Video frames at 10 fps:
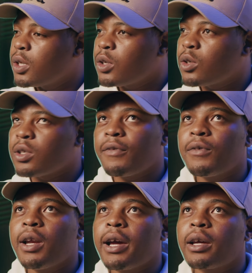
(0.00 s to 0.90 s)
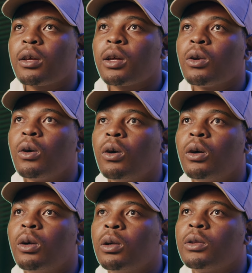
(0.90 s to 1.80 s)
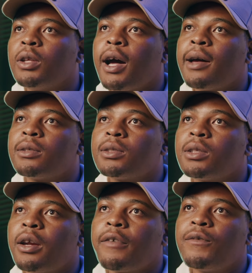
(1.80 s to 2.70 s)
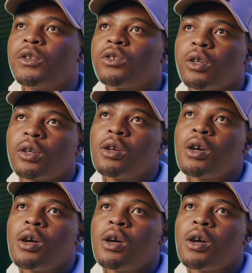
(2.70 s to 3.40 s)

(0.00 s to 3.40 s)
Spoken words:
because I feel like in all the artists that I feature